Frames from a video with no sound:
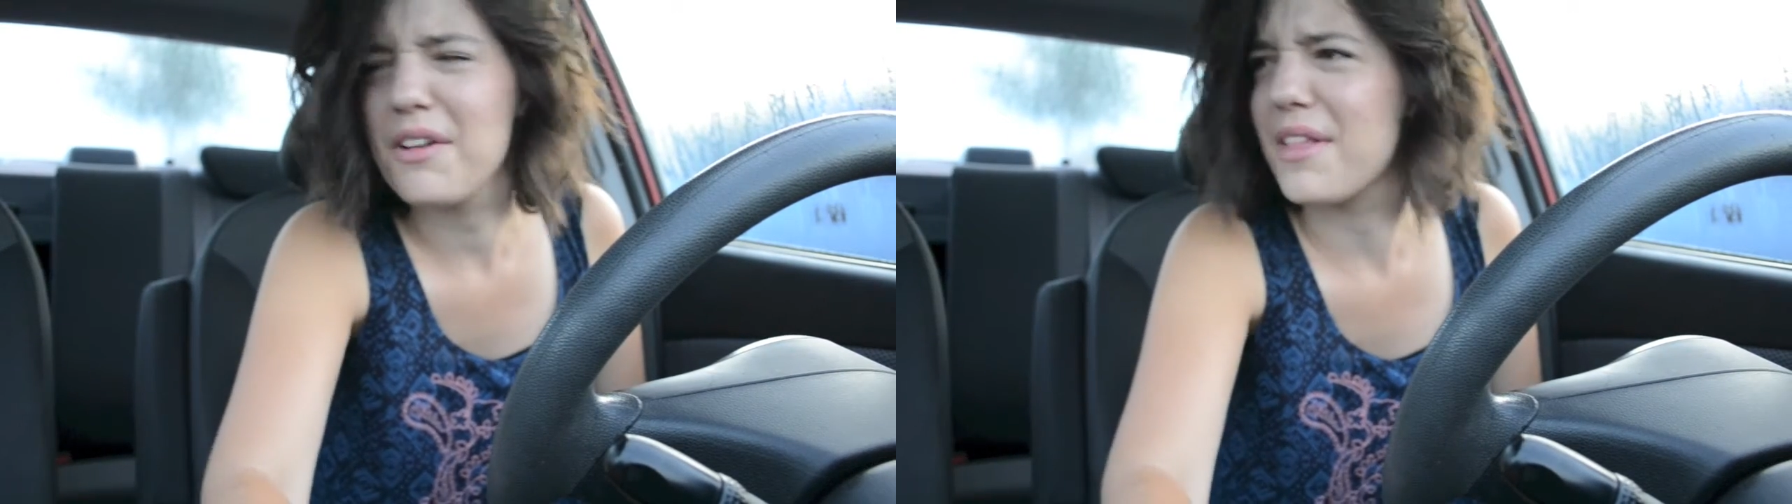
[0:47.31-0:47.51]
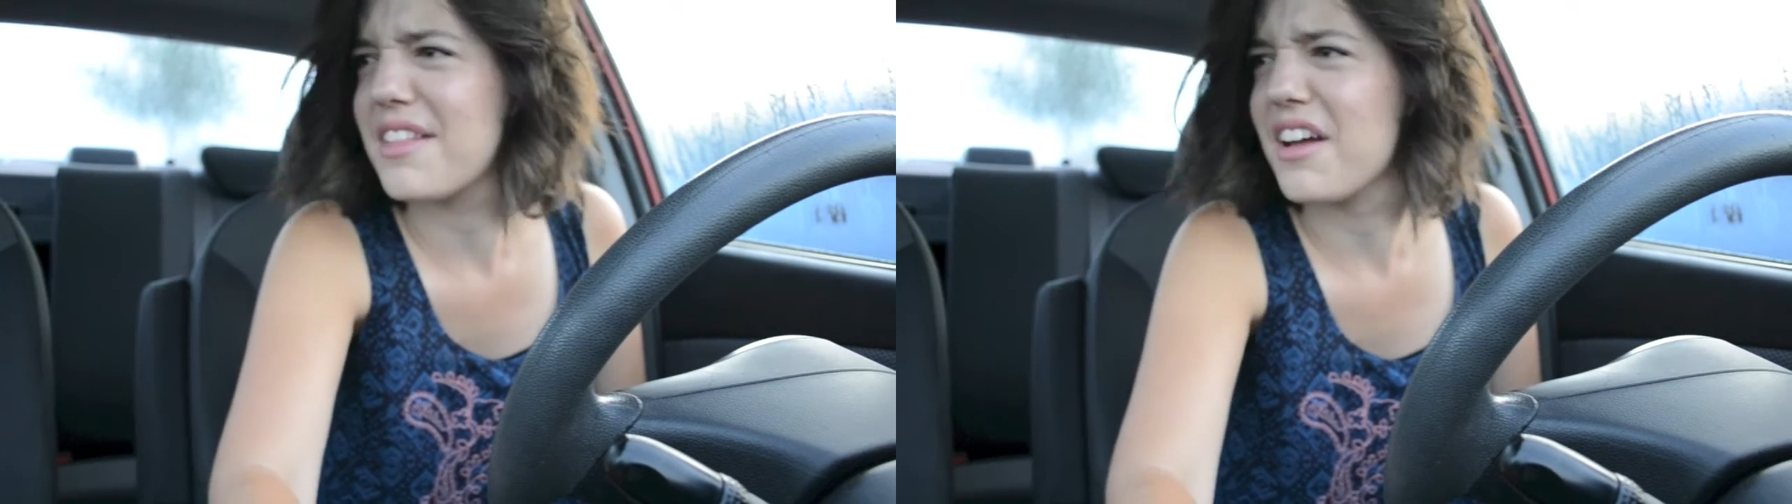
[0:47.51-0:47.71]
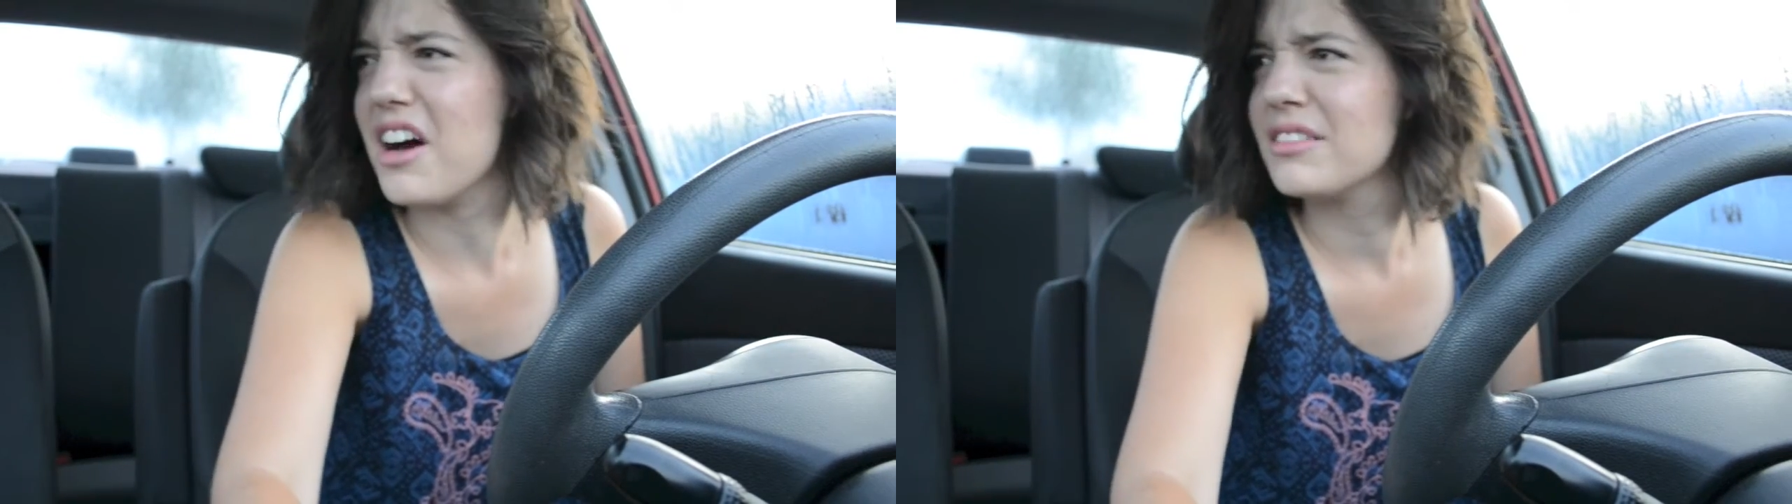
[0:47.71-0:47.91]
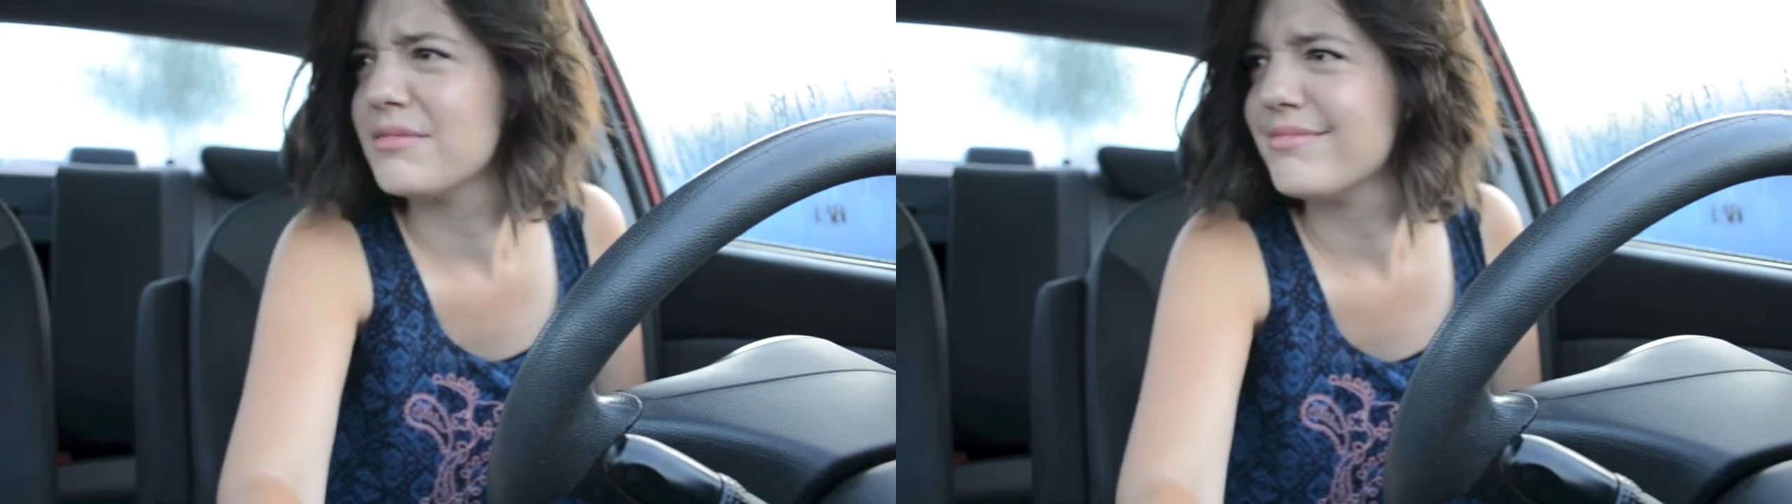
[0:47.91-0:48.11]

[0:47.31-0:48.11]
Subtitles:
know that song.